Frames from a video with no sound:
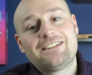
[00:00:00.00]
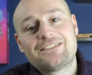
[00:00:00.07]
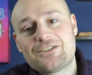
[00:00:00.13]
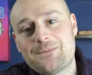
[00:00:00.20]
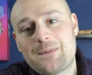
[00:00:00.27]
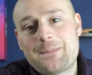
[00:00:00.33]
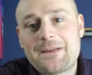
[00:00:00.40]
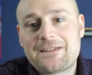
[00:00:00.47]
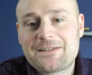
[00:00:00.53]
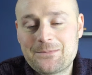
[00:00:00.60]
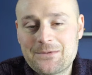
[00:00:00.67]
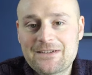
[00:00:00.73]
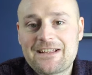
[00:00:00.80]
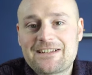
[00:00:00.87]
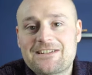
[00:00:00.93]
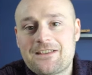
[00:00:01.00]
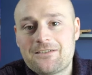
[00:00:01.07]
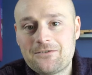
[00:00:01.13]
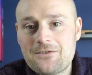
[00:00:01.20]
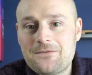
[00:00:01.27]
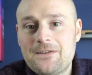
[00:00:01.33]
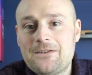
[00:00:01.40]
Do my best to bring that to the
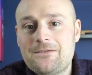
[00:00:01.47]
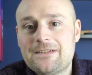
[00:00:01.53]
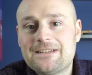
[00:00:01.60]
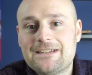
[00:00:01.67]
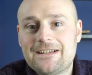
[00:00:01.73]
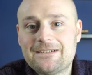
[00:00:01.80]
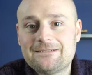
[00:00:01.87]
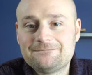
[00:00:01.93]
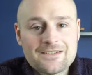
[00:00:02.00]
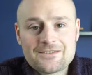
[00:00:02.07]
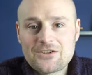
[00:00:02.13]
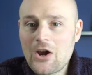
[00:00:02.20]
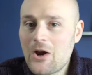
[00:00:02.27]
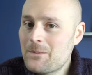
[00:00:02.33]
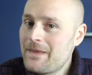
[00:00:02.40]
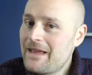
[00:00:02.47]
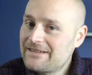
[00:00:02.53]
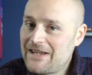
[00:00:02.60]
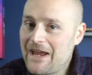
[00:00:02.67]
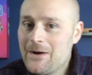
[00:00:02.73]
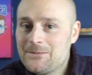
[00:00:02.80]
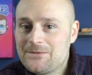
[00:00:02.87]
review video. So I hope
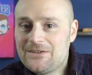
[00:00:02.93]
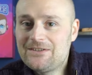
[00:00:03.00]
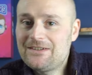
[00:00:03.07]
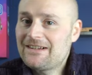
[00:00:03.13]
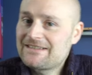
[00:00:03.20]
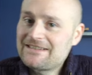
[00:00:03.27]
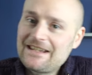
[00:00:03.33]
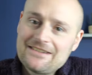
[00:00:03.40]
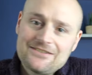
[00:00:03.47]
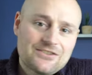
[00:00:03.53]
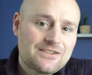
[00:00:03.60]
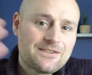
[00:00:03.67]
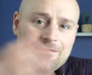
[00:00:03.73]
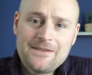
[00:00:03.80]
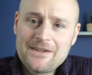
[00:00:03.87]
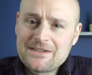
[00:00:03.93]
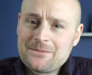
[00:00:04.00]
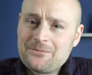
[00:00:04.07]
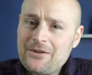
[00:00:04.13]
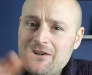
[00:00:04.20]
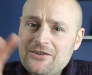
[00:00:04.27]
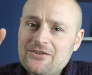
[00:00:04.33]
that's helped you. Like I said, it's just a first
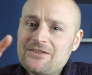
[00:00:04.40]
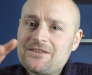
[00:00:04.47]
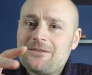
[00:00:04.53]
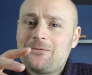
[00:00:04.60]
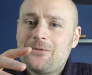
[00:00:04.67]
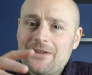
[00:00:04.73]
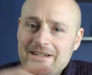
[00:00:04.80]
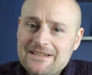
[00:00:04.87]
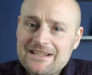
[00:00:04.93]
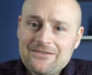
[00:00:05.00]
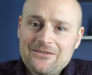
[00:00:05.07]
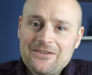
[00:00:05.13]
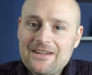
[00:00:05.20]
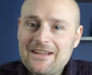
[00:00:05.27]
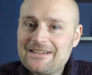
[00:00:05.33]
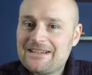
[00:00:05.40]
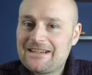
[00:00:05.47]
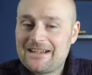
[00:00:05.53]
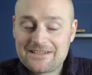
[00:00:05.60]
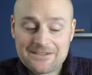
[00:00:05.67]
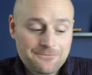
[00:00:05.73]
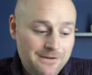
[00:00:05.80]
impressions. I wanted to give you an idea
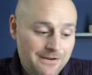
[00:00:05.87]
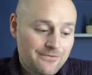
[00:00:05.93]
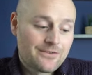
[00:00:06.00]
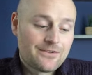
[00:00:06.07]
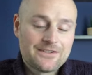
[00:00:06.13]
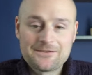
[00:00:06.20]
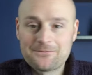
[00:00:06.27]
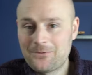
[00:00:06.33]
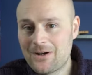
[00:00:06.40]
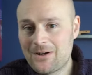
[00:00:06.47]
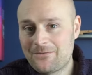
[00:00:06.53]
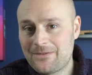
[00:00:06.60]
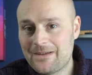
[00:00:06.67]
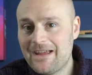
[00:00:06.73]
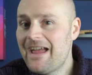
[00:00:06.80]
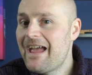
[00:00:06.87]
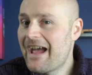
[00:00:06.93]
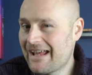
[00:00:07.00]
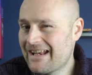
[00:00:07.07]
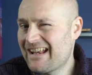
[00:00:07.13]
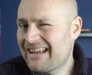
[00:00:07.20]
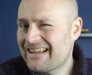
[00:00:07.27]
as to whether or not it's worth it.
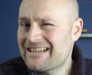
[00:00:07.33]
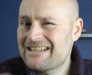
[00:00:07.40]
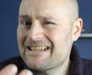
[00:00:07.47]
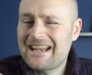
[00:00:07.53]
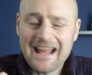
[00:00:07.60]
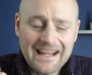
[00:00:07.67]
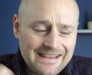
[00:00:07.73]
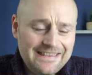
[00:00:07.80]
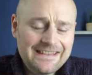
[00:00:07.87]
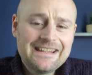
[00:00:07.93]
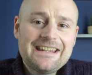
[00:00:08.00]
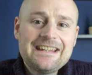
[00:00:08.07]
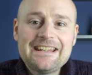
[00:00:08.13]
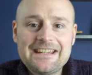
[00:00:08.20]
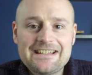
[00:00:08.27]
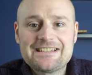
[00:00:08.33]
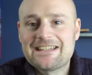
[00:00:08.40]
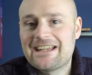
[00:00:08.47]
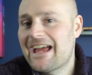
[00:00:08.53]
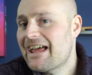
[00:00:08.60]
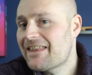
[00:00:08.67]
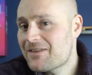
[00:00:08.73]
And like I said, I think it is
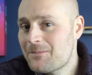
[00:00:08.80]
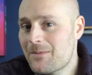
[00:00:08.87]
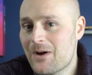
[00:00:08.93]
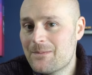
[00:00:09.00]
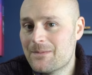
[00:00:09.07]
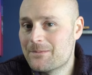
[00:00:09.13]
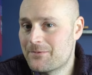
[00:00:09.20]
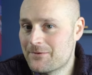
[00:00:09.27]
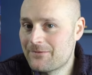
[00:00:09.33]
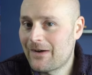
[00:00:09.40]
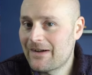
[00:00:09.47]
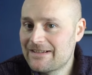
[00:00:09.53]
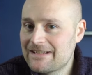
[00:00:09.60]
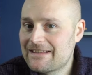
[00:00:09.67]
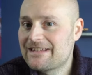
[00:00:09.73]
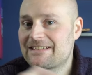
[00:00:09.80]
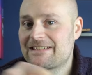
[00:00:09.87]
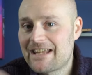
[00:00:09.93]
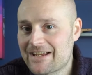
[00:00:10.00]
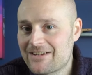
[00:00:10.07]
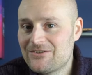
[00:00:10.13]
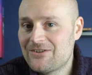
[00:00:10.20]
at the moment, provided this
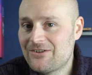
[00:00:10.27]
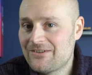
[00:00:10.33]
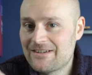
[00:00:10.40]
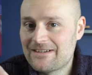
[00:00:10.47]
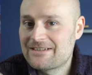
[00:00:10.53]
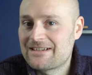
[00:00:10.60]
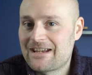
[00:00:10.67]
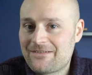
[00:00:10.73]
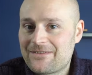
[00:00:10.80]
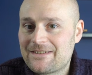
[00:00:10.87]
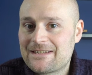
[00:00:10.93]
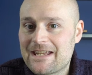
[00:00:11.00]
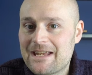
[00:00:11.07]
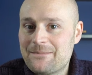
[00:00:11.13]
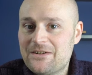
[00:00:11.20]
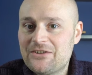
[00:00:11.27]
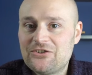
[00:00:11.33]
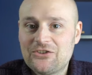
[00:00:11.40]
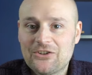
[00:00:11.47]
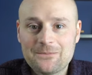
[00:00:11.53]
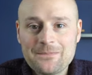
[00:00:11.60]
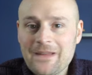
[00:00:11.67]
second unit doesn't have the same
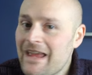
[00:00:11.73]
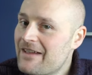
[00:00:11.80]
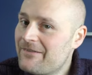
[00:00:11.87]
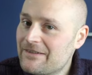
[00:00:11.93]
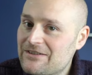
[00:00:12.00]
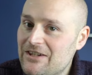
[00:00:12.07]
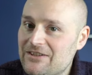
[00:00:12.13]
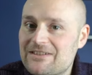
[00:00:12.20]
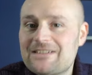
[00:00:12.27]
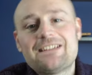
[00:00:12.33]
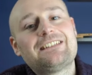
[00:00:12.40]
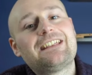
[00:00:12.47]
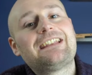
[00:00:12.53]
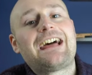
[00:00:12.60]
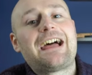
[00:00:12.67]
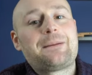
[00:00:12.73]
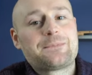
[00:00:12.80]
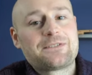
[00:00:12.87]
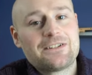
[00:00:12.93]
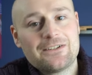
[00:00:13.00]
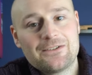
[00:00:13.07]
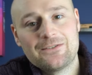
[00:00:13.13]
issue. If it doesn't, then
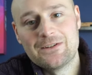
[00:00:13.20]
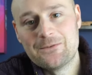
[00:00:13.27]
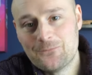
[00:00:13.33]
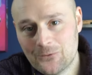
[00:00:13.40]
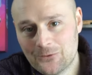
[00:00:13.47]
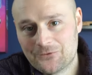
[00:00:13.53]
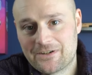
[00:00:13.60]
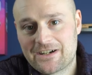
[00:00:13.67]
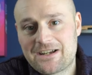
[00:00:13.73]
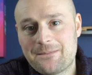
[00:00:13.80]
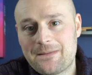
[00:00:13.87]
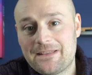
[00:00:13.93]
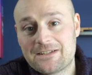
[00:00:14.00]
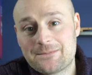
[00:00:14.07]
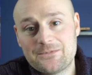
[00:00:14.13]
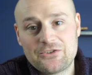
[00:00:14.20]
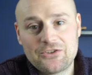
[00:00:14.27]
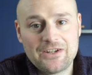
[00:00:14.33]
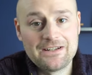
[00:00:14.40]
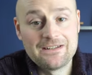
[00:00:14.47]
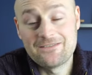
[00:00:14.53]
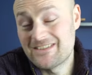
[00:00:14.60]
absolutely would recommend this
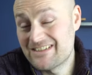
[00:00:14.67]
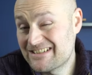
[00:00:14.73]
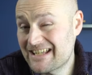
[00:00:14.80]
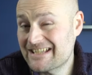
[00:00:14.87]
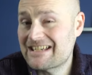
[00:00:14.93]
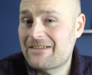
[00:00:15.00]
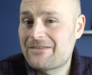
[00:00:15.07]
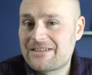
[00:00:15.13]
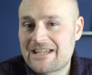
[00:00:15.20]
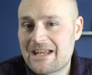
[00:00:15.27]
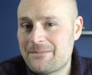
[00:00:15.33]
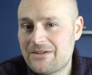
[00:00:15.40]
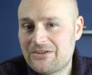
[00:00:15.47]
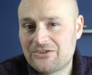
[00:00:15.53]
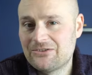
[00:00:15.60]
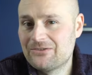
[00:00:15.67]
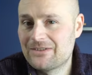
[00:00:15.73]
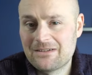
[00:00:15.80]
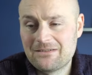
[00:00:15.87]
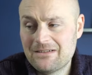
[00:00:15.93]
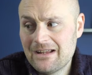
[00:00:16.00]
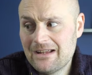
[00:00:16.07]
machine. If it does have the same issue,
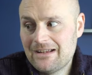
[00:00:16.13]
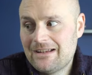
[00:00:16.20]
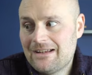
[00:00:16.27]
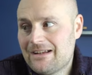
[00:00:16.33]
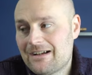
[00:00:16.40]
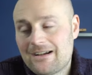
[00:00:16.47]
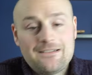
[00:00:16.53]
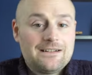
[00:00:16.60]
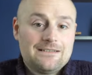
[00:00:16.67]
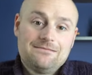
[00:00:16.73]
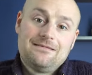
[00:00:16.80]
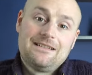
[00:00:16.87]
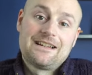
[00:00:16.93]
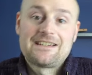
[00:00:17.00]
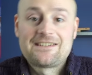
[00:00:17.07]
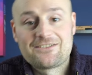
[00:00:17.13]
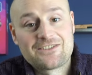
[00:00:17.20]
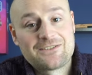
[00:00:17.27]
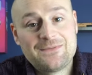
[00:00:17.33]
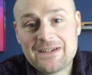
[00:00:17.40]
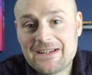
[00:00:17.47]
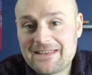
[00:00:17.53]
then, well, I guess I'll
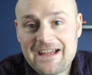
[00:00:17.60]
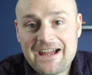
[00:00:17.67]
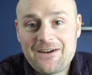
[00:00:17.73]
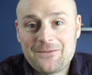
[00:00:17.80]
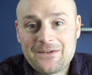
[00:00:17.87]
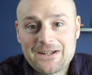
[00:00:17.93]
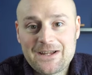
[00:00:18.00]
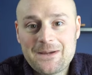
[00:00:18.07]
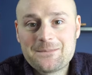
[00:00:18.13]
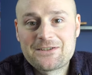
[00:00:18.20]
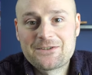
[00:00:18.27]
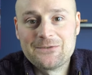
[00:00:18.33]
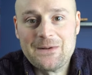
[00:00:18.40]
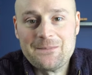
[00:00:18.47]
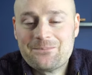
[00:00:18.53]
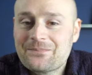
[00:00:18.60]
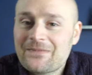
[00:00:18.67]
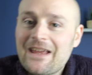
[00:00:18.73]
just figure that out when I come to it.